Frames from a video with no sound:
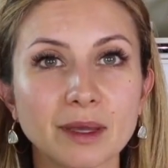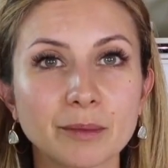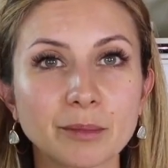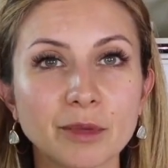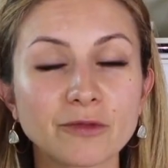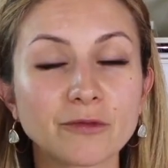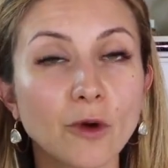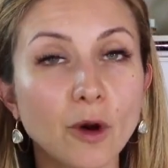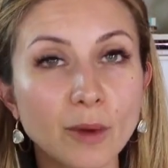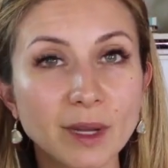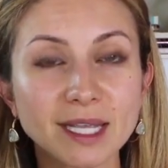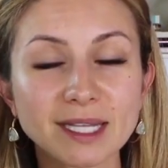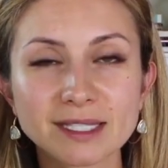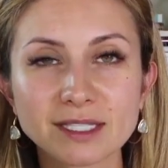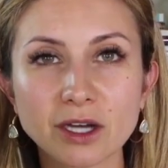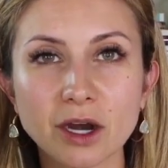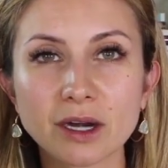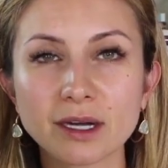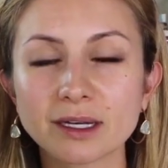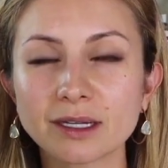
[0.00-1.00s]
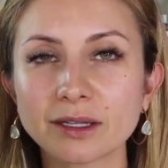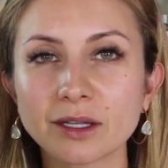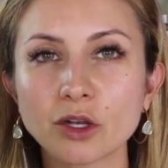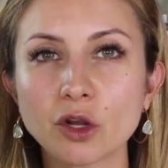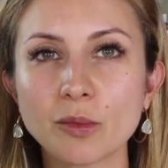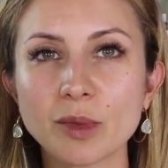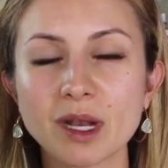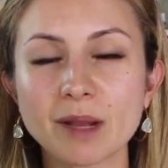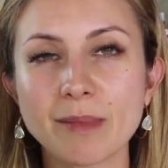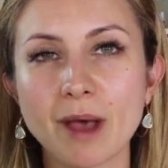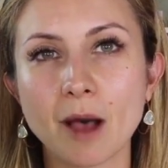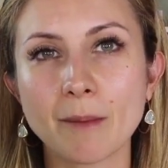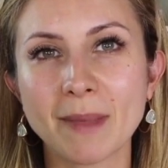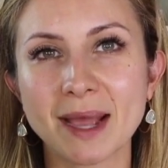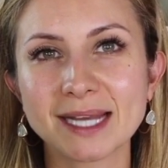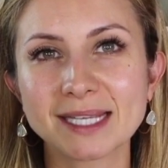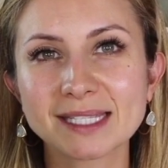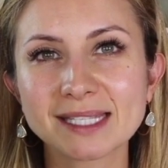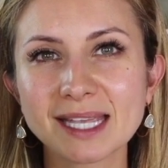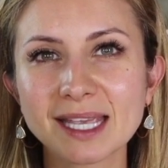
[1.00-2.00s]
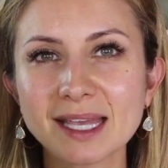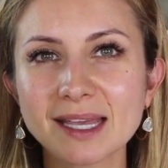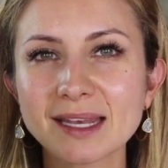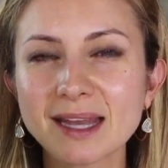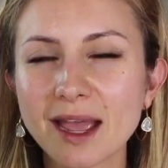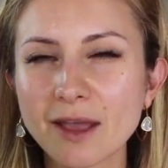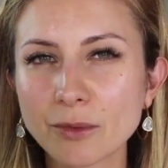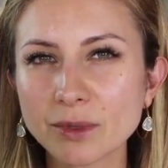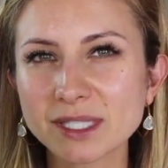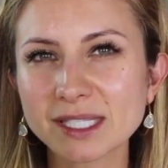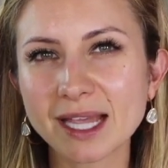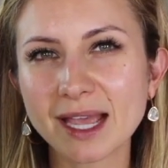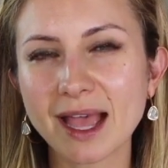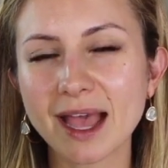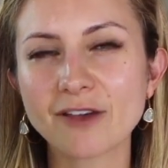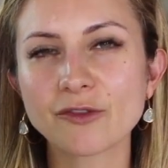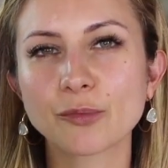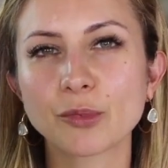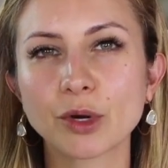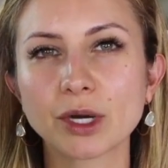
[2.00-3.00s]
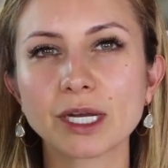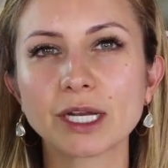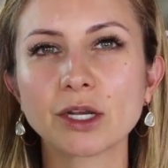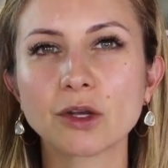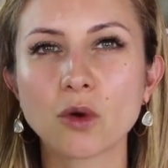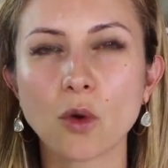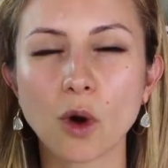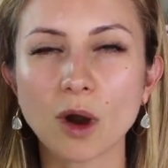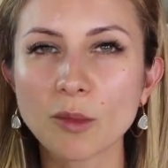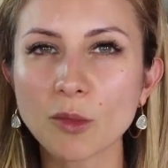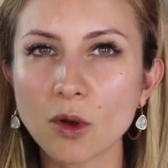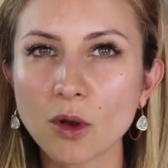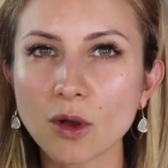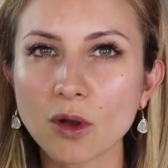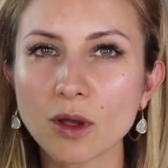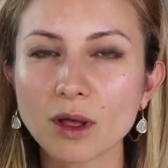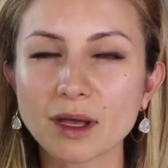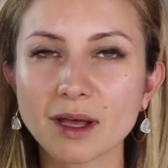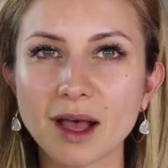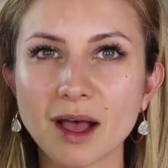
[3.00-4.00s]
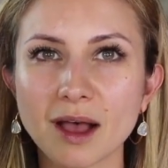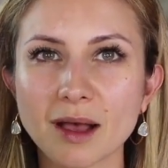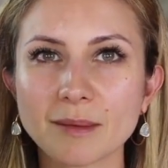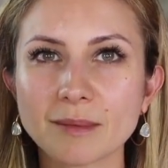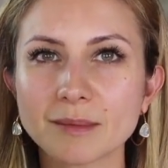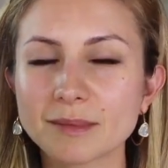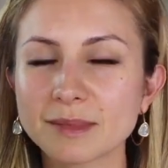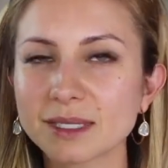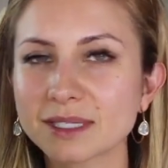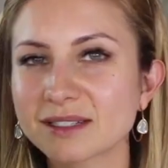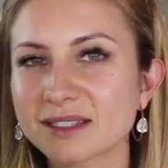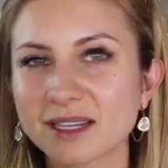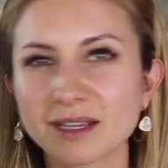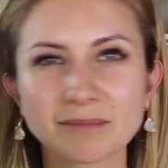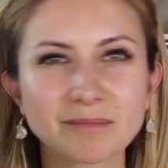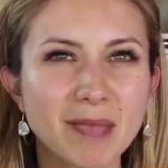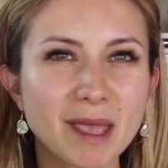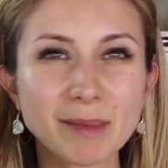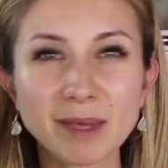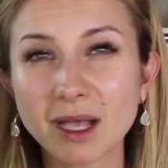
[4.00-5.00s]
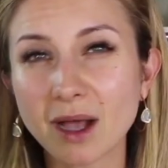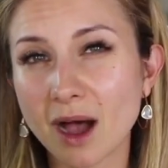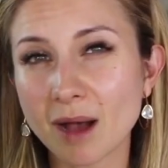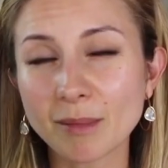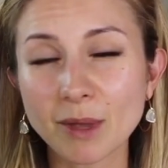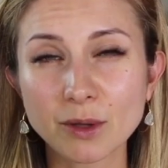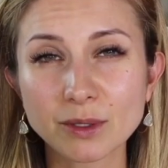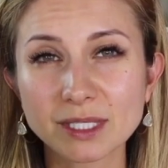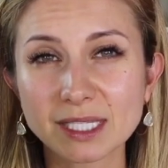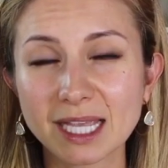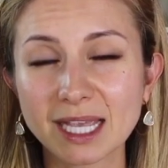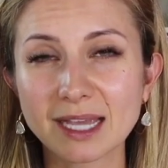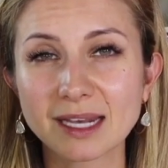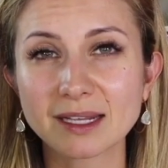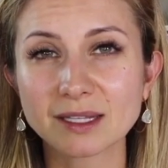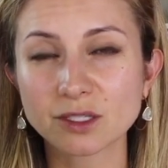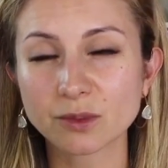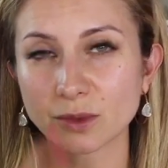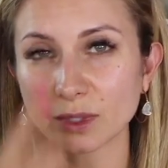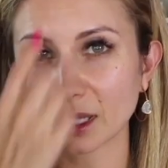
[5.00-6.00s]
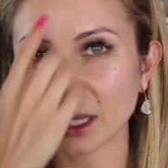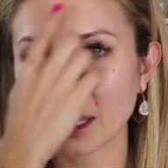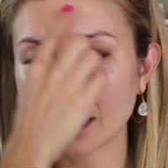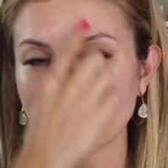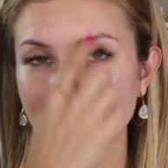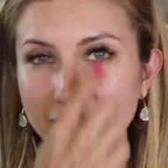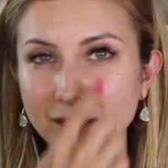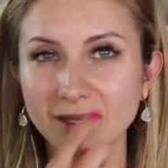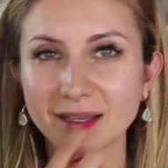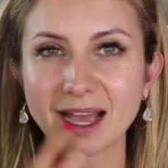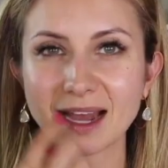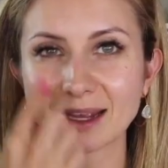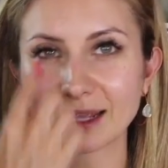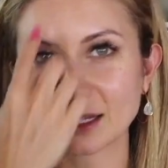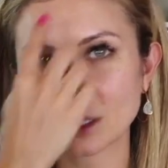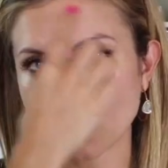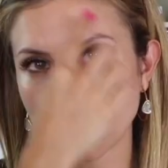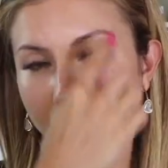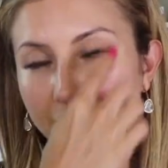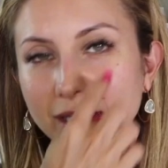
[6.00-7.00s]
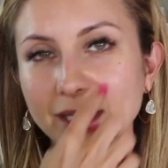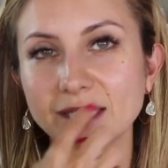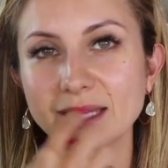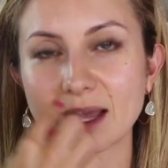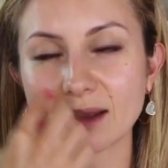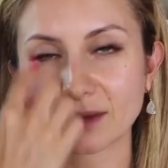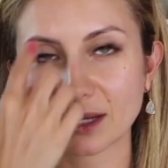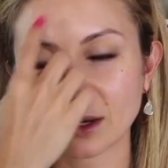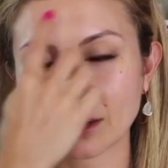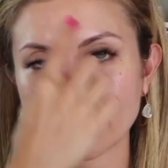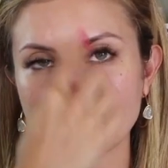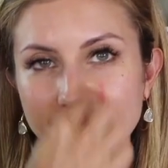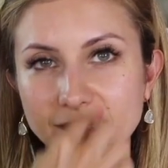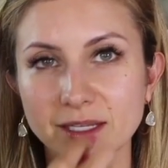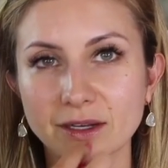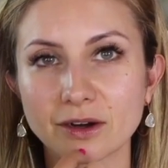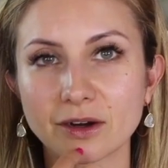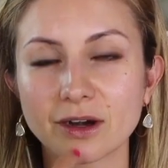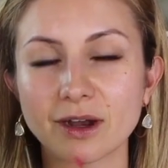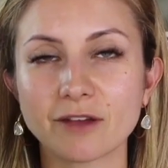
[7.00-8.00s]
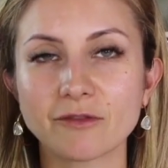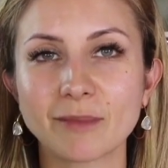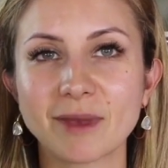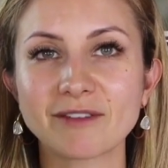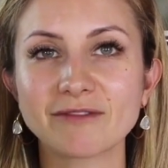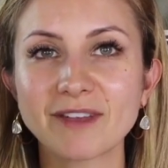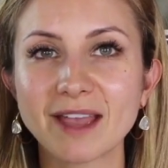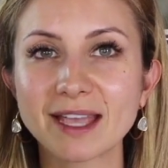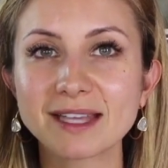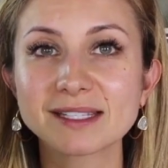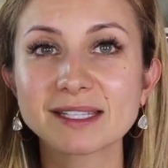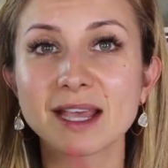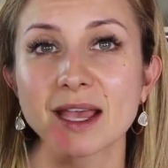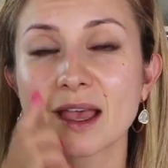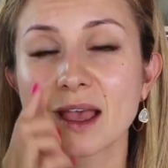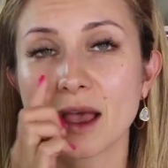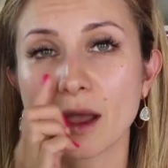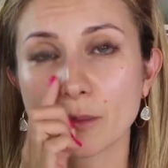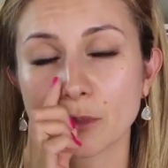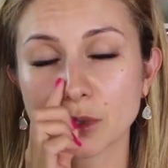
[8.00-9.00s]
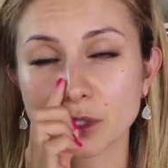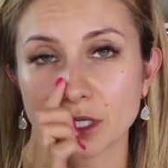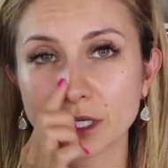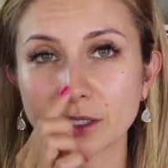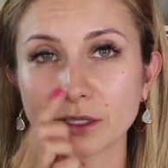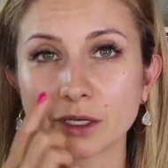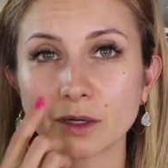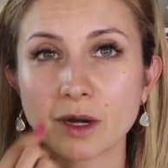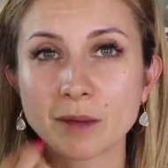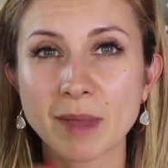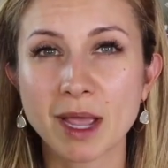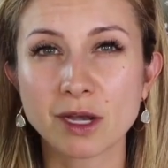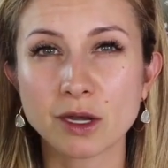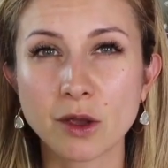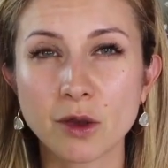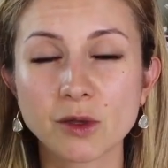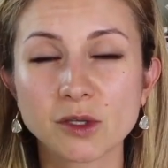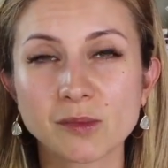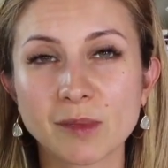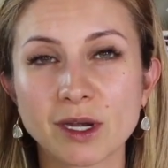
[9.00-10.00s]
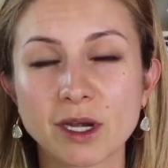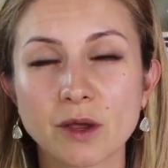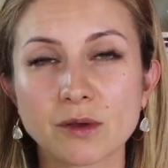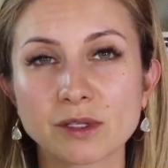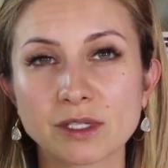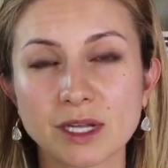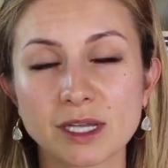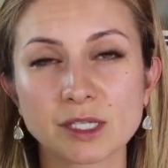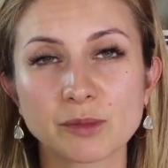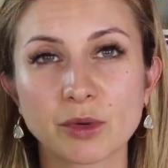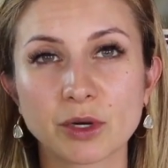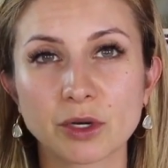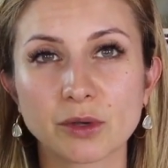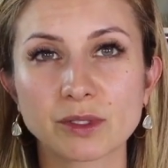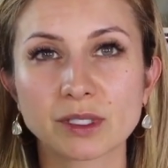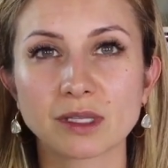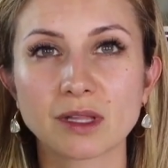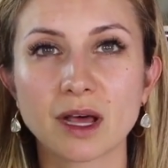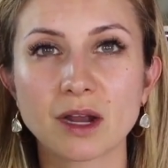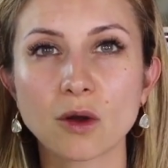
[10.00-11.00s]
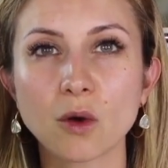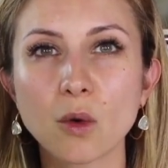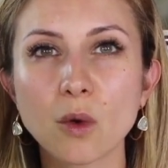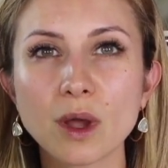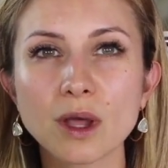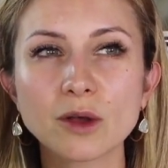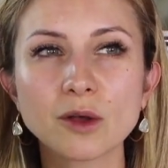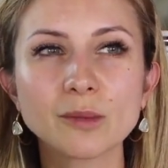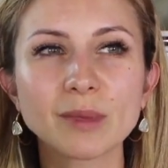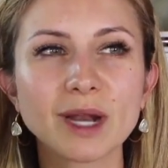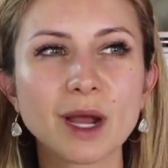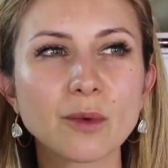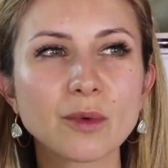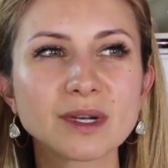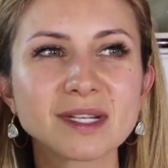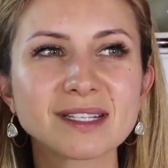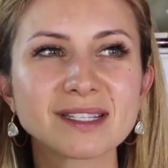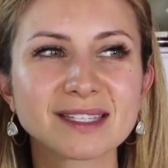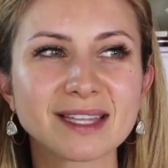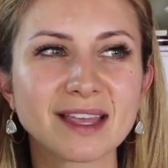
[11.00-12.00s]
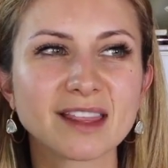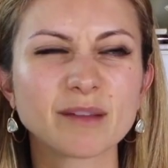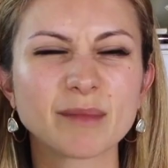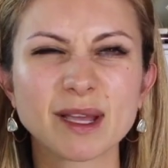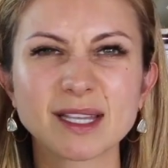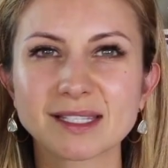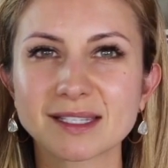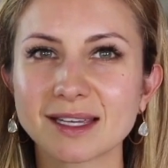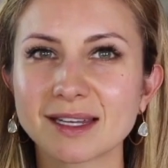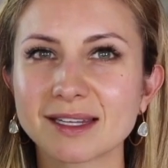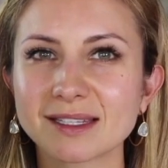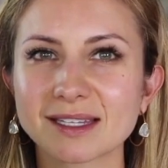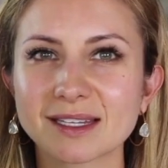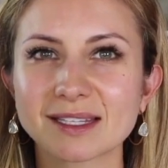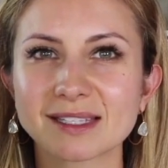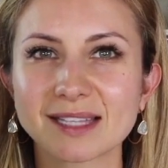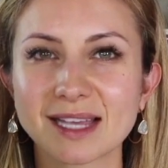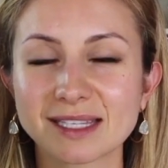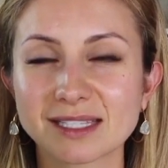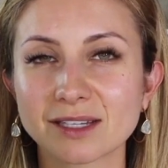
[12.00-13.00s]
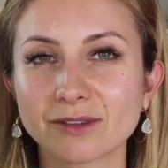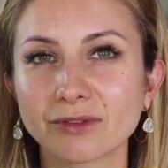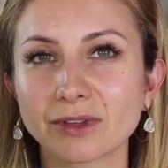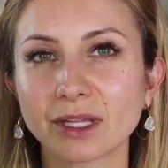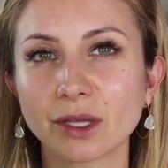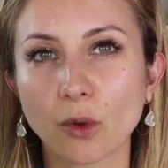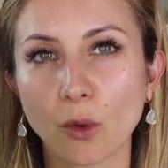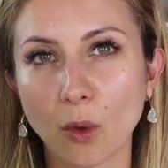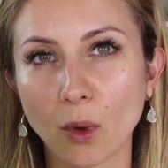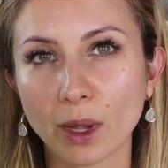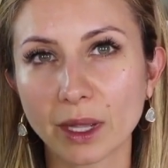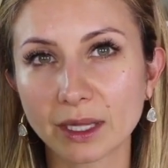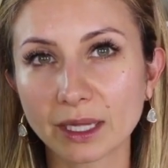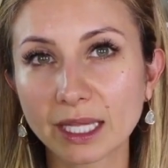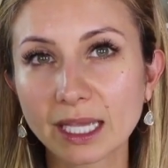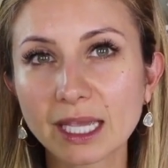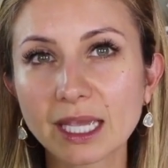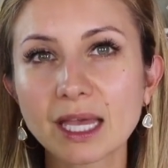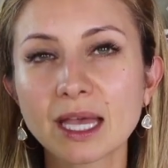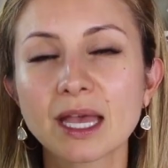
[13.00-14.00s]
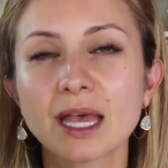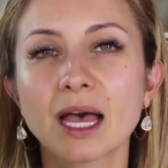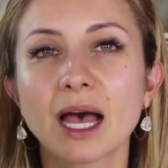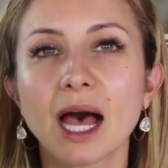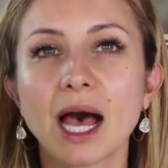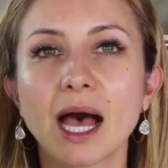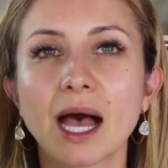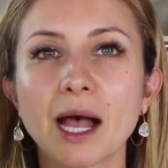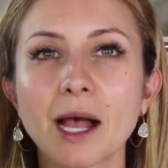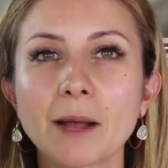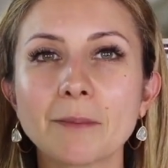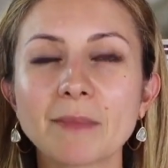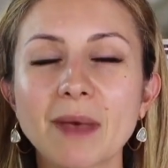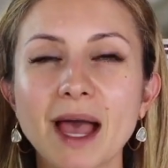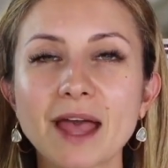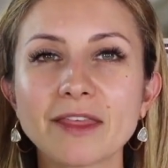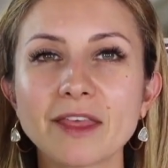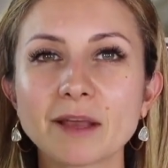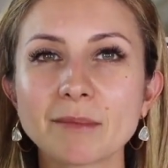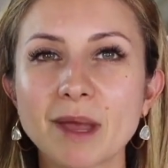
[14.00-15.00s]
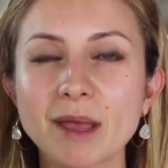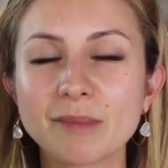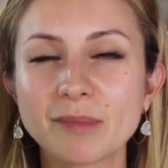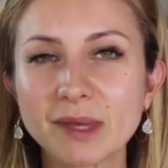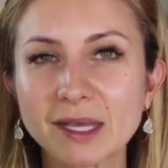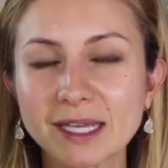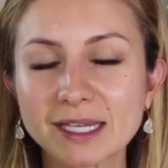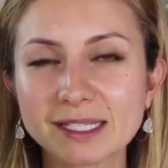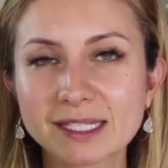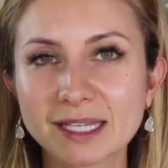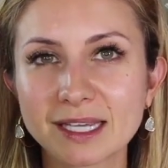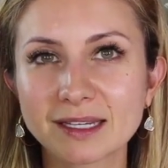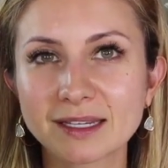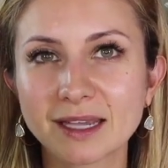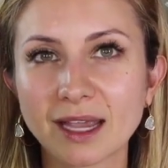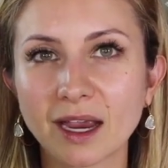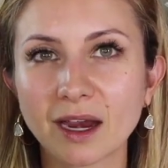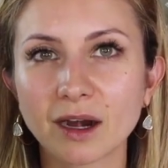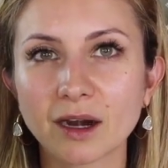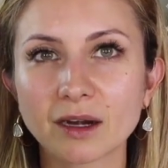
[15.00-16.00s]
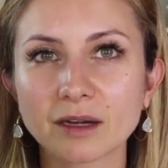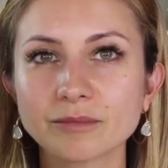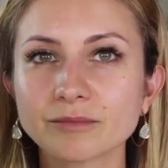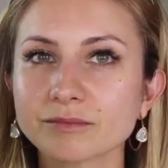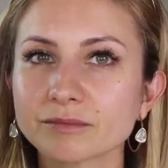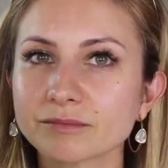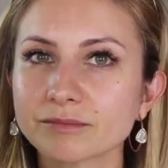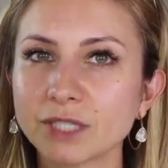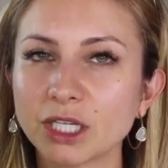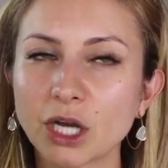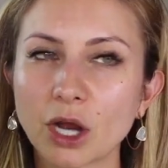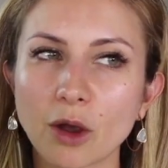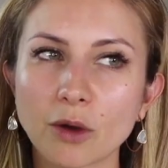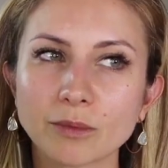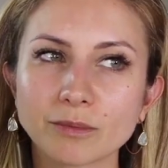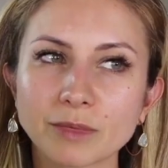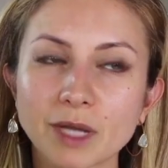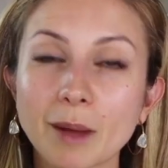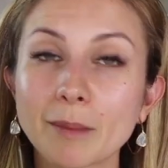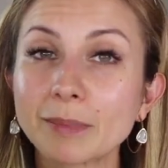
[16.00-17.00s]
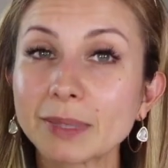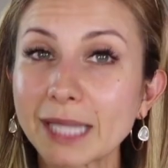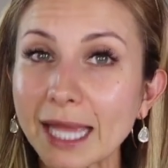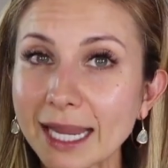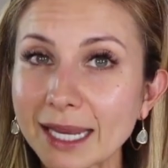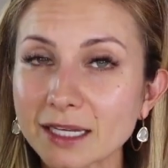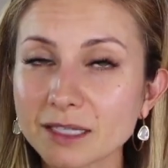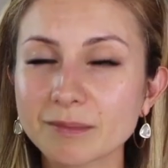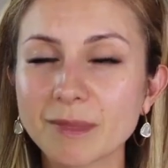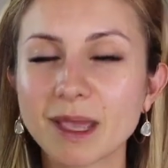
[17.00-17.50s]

Before we get started, a little bit about my skin. I would say I have pretty normal to maybe combo skin. It kind of gets oily down here in the center of my face, particularly on my nose. My nose does produce a lot of oil, but I wouldn't say that my skin is excessively oily. I think my biggest skincare, complaint